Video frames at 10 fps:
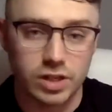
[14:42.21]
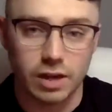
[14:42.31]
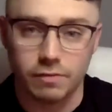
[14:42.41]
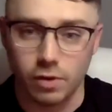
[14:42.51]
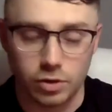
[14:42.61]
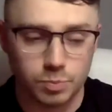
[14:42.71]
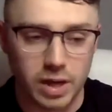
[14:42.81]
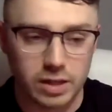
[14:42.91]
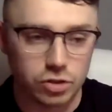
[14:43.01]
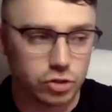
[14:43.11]
I thought it's better
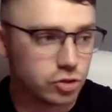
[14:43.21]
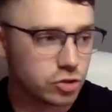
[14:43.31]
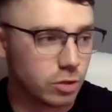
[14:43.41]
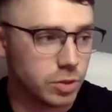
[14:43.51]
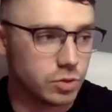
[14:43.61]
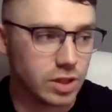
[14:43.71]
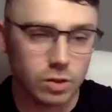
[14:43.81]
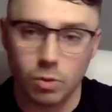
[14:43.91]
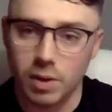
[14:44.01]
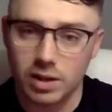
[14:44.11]
to just stop using it and go
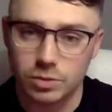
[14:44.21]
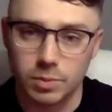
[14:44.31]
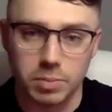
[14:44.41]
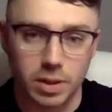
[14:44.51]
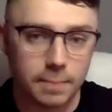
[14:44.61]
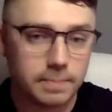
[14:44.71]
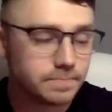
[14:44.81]
back to my plan.